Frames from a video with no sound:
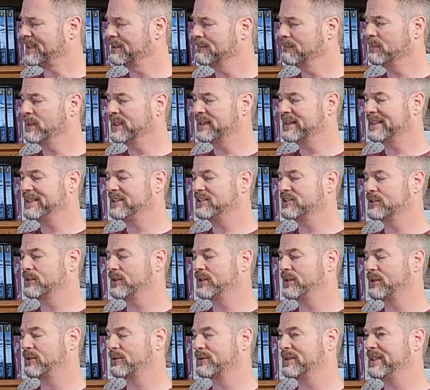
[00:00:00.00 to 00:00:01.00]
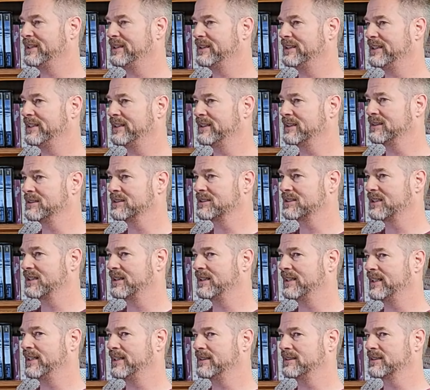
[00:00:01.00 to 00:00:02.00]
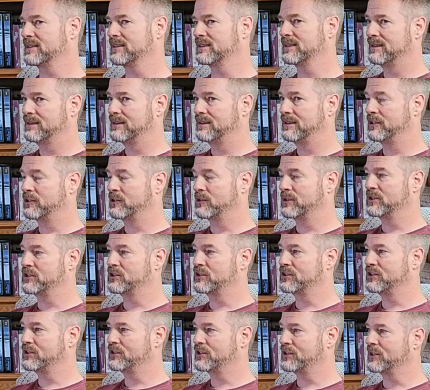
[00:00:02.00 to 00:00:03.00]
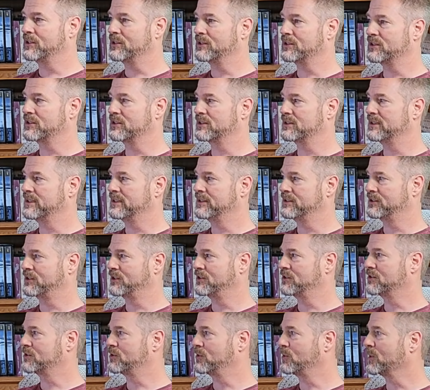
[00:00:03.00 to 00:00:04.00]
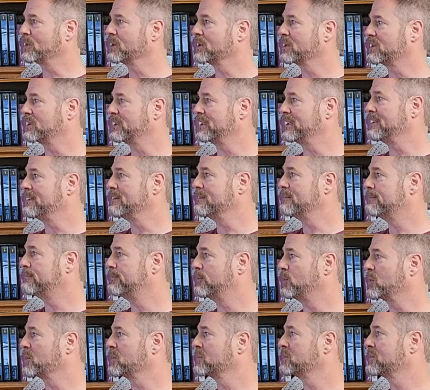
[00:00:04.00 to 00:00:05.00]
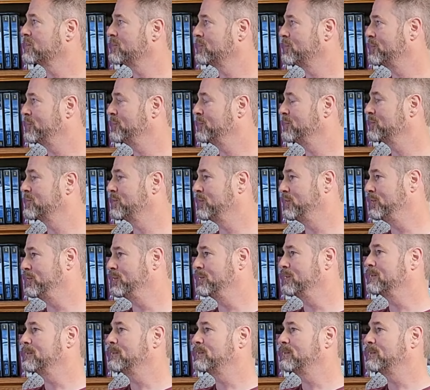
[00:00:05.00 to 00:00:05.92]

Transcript: But these are the three things that the Christian church has historically forced Jews to do.